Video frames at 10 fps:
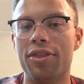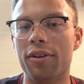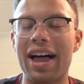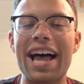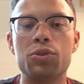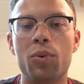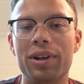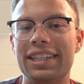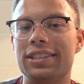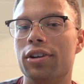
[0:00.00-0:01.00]
The last
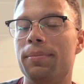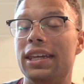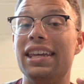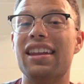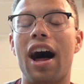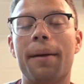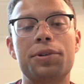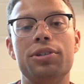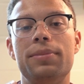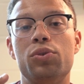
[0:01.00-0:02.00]
one is going to be an
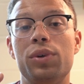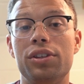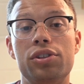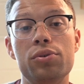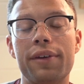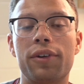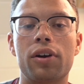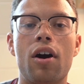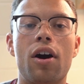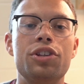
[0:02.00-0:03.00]
option between 2 different
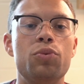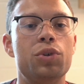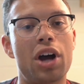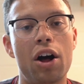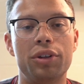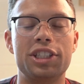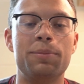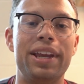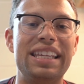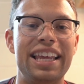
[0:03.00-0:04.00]
cards, which I'll
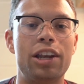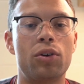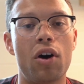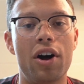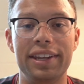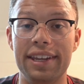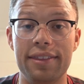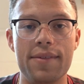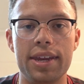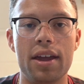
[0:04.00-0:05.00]
explain later on in
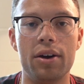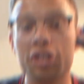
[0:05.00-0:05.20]
the video.